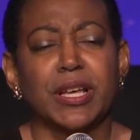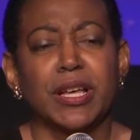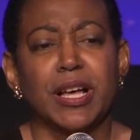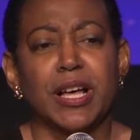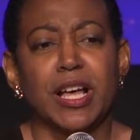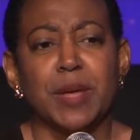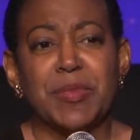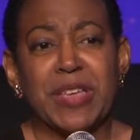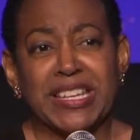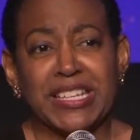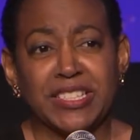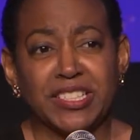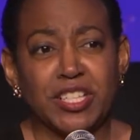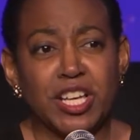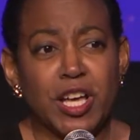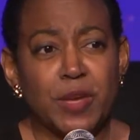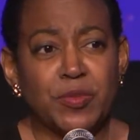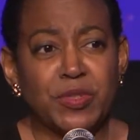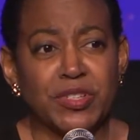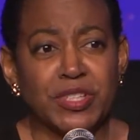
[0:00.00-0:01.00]
and had
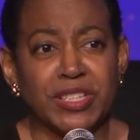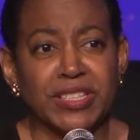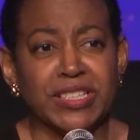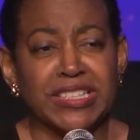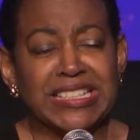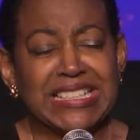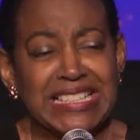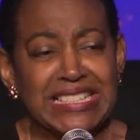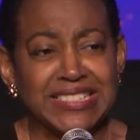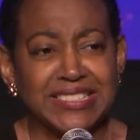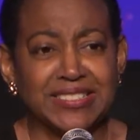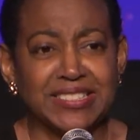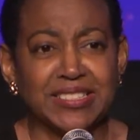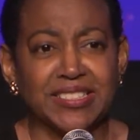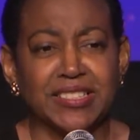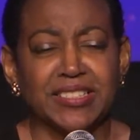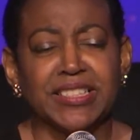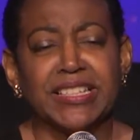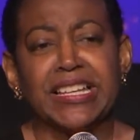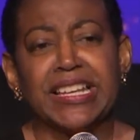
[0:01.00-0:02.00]
come to the
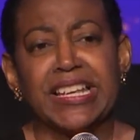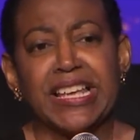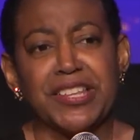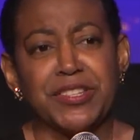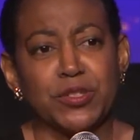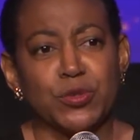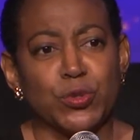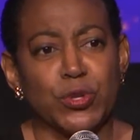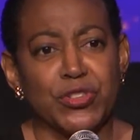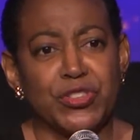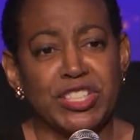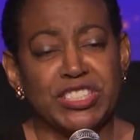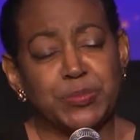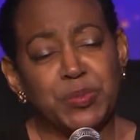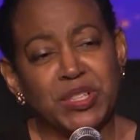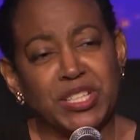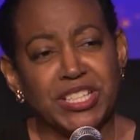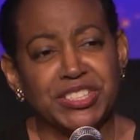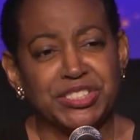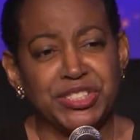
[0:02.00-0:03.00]
East and the Northeast
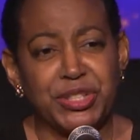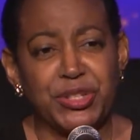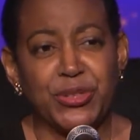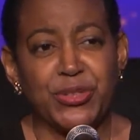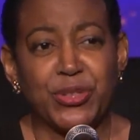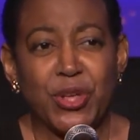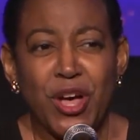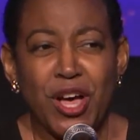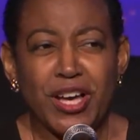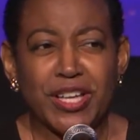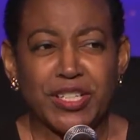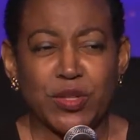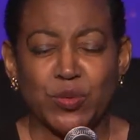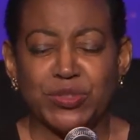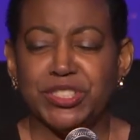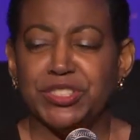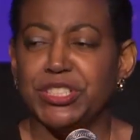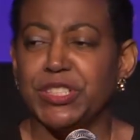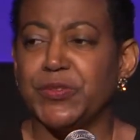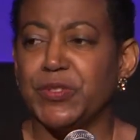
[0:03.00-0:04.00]
because he thought it
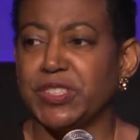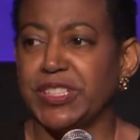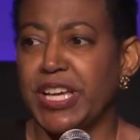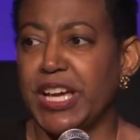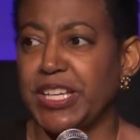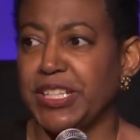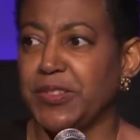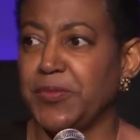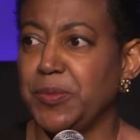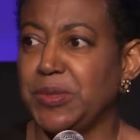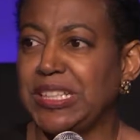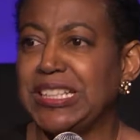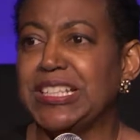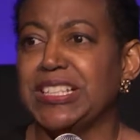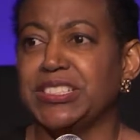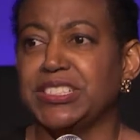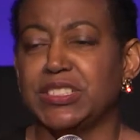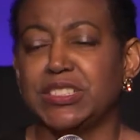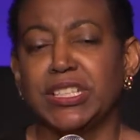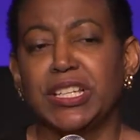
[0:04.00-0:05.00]
was a different kind of
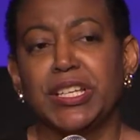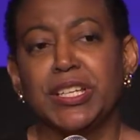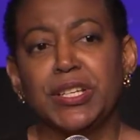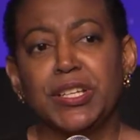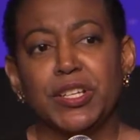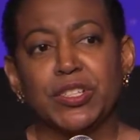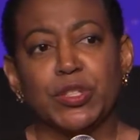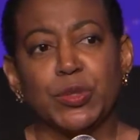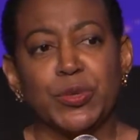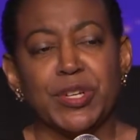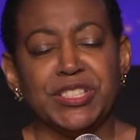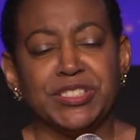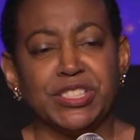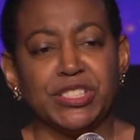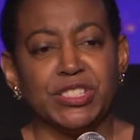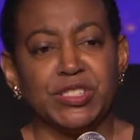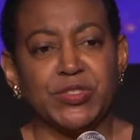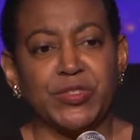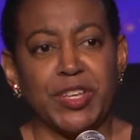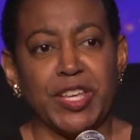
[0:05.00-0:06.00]
place to raise
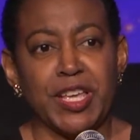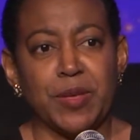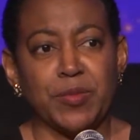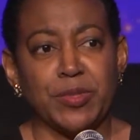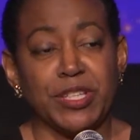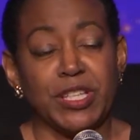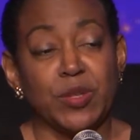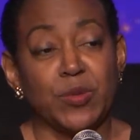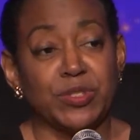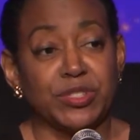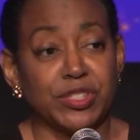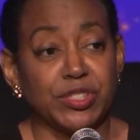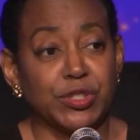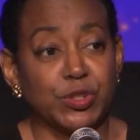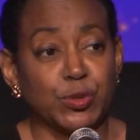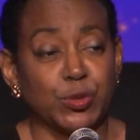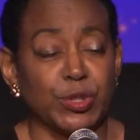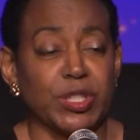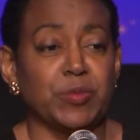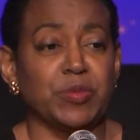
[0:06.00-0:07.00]
his family. He was
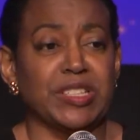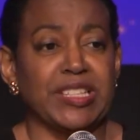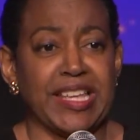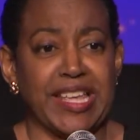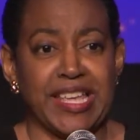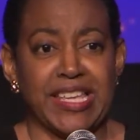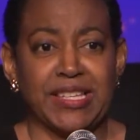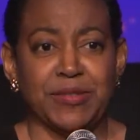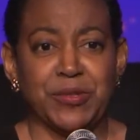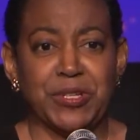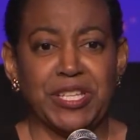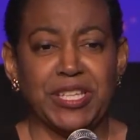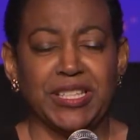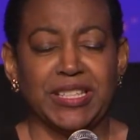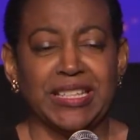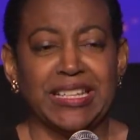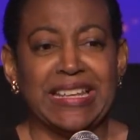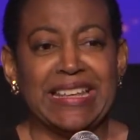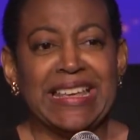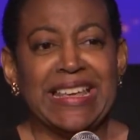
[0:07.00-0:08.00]
extremely angry.
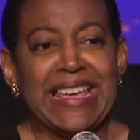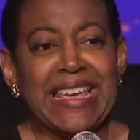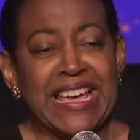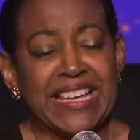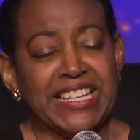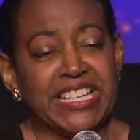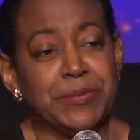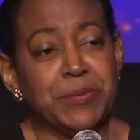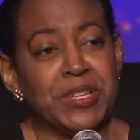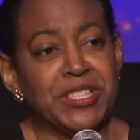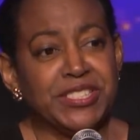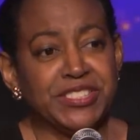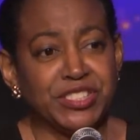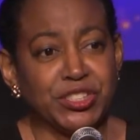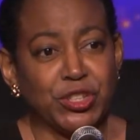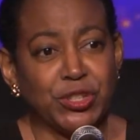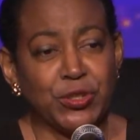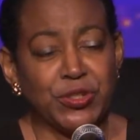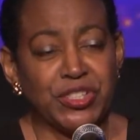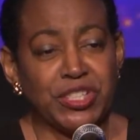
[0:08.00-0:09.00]
And he had been a
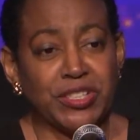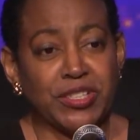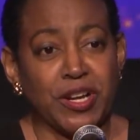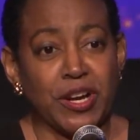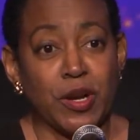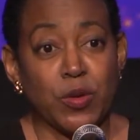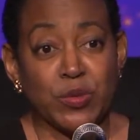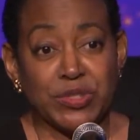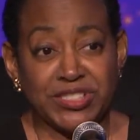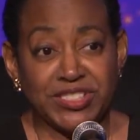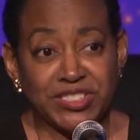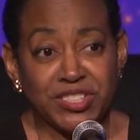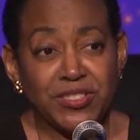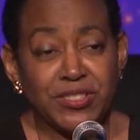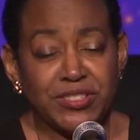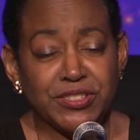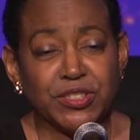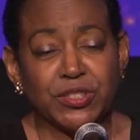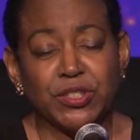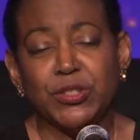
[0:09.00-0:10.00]
security guard, was still
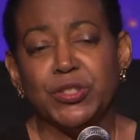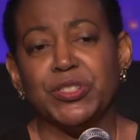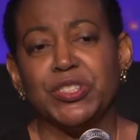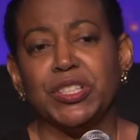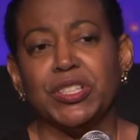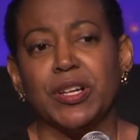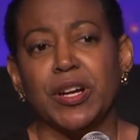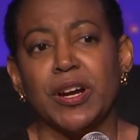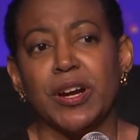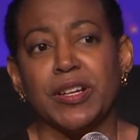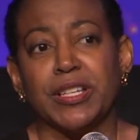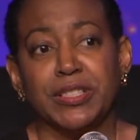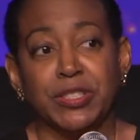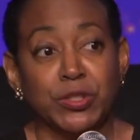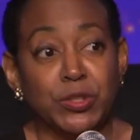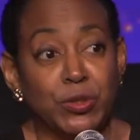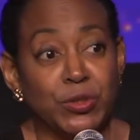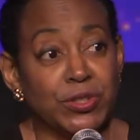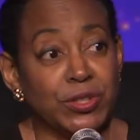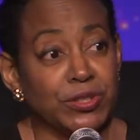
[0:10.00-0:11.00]
a security guard. He
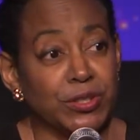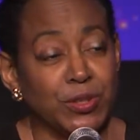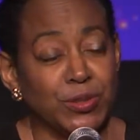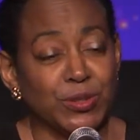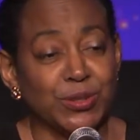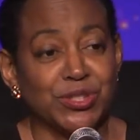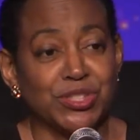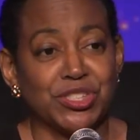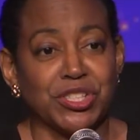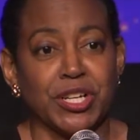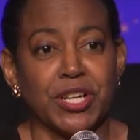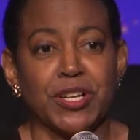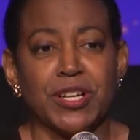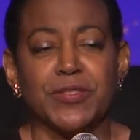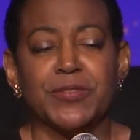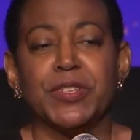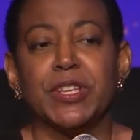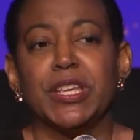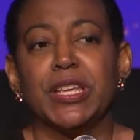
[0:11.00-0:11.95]
knew the local sheriff,